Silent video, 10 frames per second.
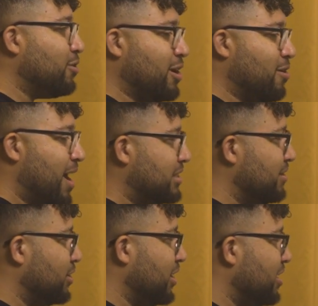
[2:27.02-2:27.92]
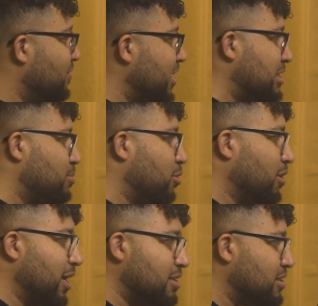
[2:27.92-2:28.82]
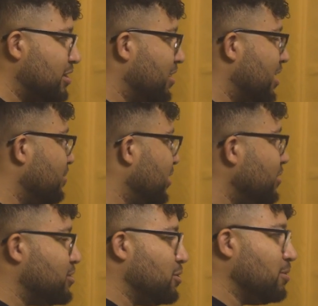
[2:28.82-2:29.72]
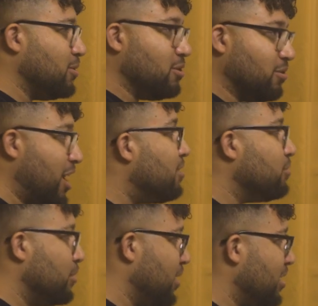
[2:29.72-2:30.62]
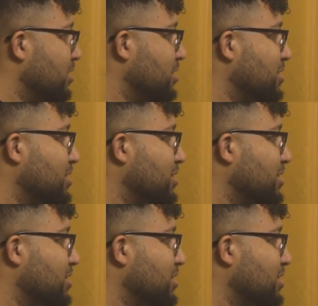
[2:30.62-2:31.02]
know that you're active on like Facebook, Instagram, YouTube. You're everywhere. Yeah,